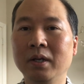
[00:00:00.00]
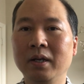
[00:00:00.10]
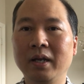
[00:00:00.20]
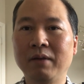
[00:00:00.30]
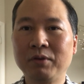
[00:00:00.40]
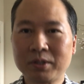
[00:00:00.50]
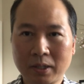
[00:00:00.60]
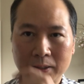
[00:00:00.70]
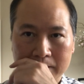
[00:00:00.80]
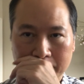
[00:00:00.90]
if you're
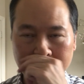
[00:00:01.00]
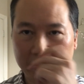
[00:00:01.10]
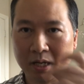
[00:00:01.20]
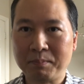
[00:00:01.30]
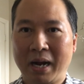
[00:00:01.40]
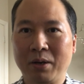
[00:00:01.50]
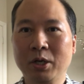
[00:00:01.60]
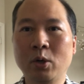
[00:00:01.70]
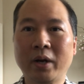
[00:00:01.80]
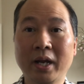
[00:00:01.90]
talking to somebody about
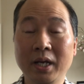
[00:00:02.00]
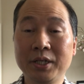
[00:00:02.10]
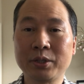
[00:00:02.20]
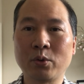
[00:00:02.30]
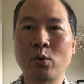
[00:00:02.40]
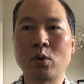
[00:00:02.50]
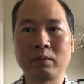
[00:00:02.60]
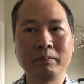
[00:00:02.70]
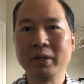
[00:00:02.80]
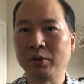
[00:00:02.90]
your age
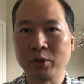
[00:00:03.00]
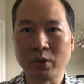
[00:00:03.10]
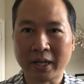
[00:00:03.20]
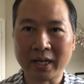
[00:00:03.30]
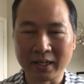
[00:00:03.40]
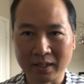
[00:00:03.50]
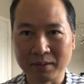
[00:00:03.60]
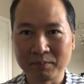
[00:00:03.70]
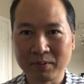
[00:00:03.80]
or, you know, your lady,